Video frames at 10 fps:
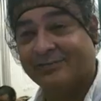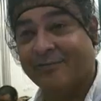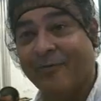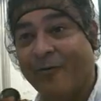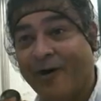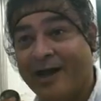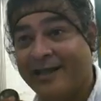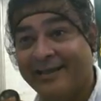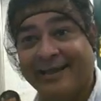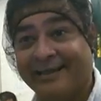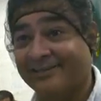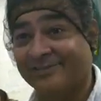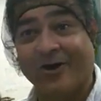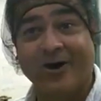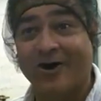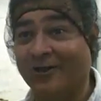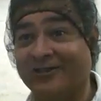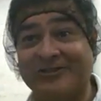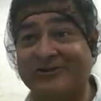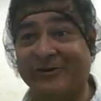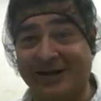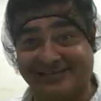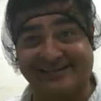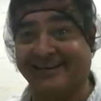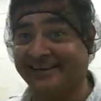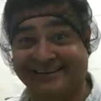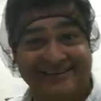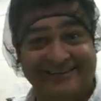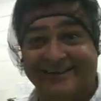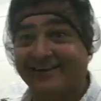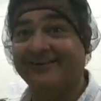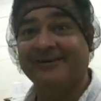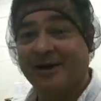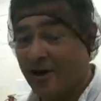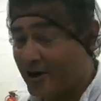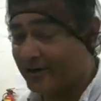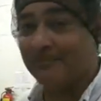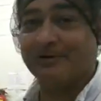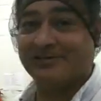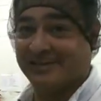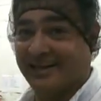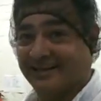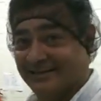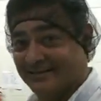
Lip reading: It's from Hawaii, and it's all in the USA, you know, 100%.